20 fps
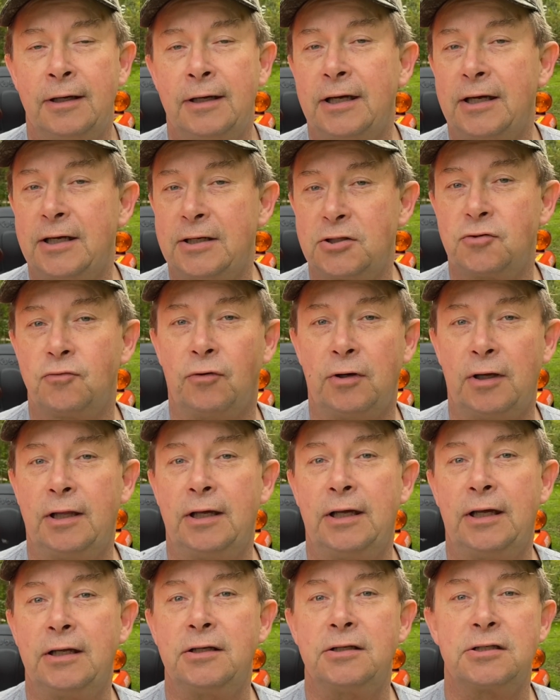is
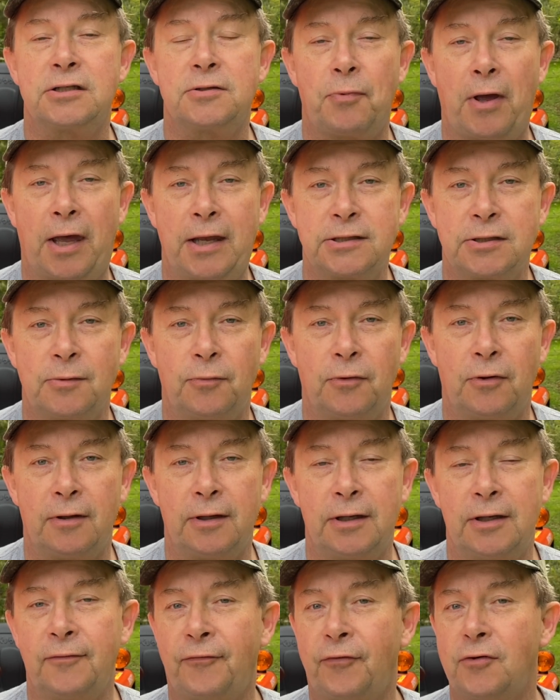really indispensable?
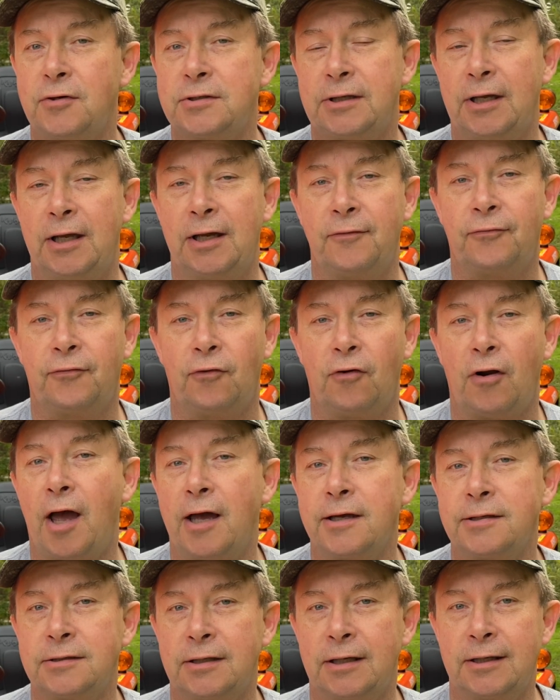And the first thing for
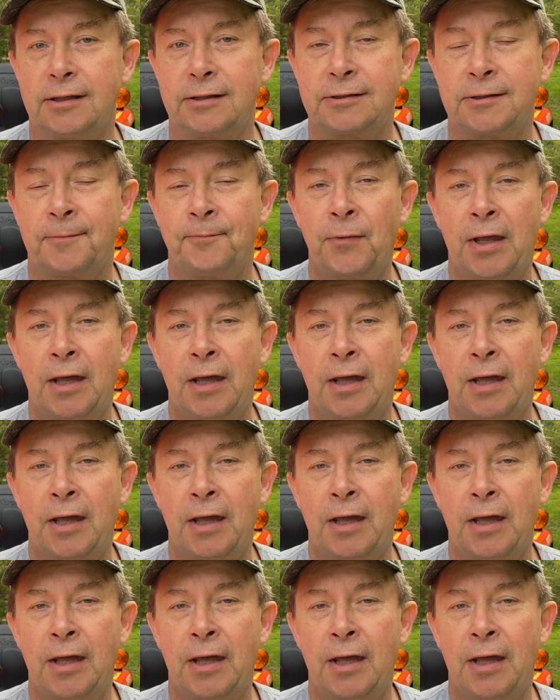us is